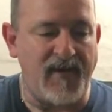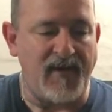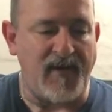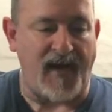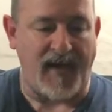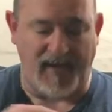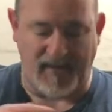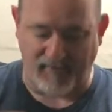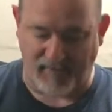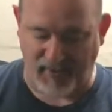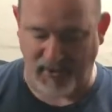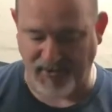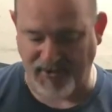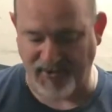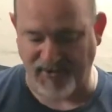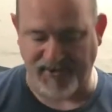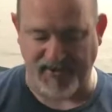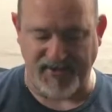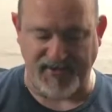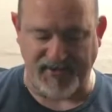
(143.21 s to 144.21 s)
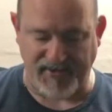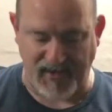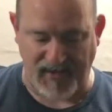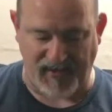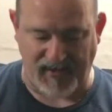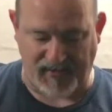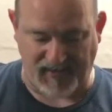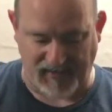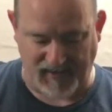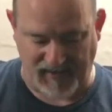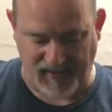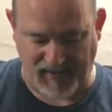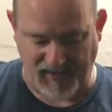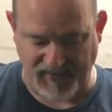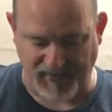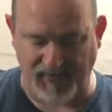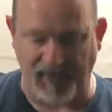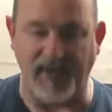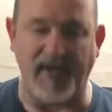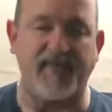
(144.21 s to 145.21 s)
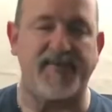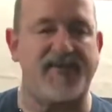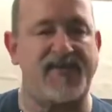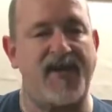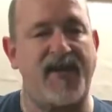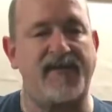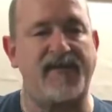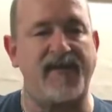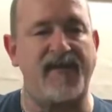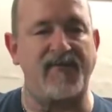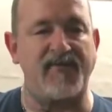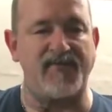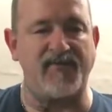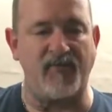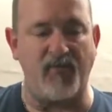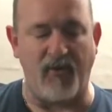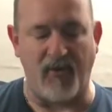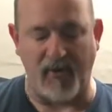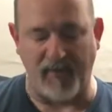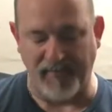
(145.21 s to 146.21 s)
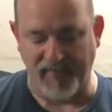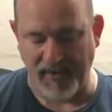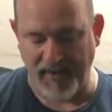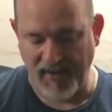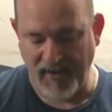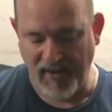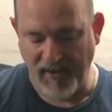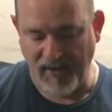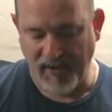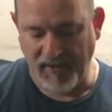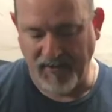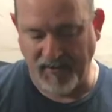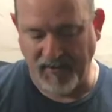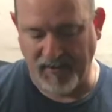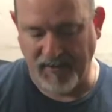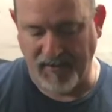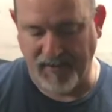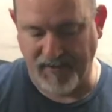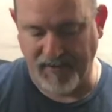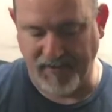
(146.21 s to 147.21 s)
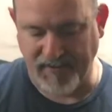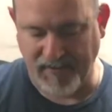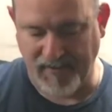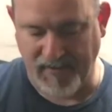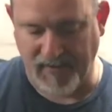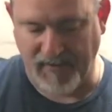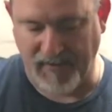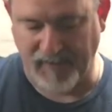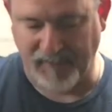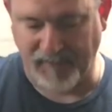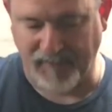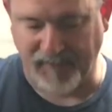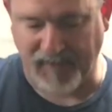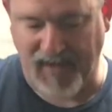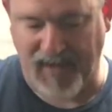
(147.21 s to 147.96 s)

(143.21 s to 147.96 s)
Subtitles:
I had purchased this deck and I was really upset that it was warped, and I